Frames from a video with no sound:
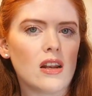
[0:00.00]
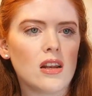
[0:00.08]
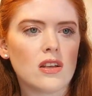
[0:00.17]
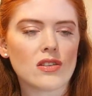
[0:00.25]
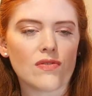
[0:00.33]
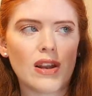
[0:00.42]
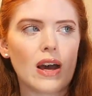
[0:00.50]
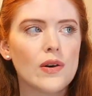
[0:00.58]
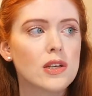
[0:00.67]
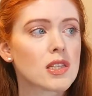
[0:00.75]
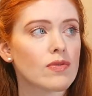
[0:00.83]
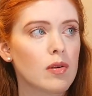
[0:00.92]
lots of
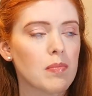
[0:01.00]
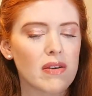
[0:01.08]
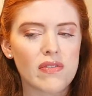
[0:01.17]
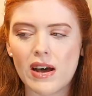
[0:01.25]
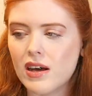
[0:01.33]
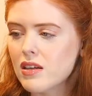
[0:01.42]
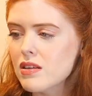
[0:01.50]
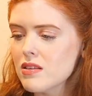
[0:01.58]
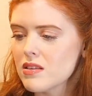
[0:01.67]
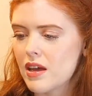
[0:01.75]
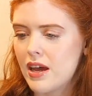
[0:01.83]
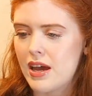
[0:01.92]
flowers from my
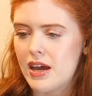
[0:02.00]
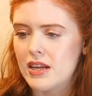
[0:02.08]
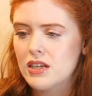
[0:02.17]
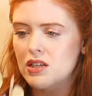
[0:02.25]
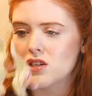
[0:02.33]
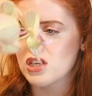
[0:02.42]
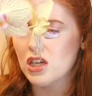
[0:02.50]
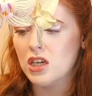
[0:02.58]
phals and